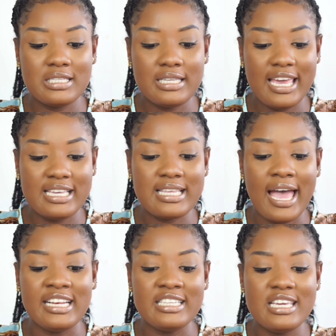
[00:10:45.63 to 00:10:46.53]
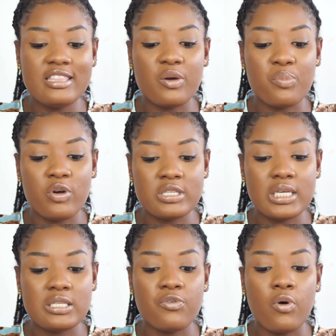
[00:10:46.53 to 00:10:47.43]
says, I need the
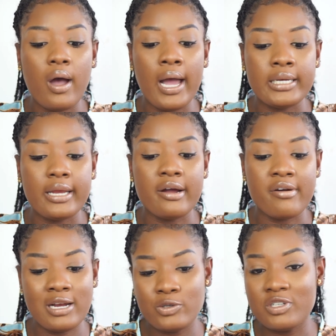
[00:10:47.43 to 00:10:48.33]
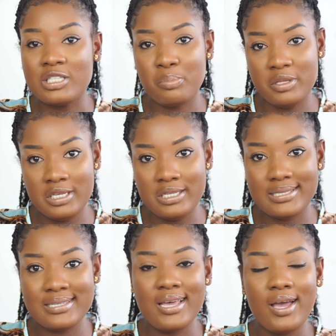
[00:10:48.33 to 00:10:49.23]
process for undergraduate,
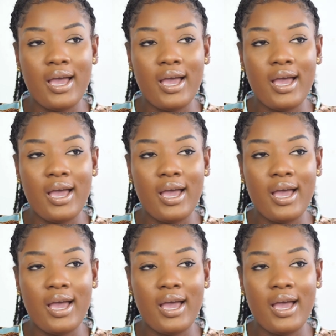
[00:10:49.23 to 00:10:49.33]
please.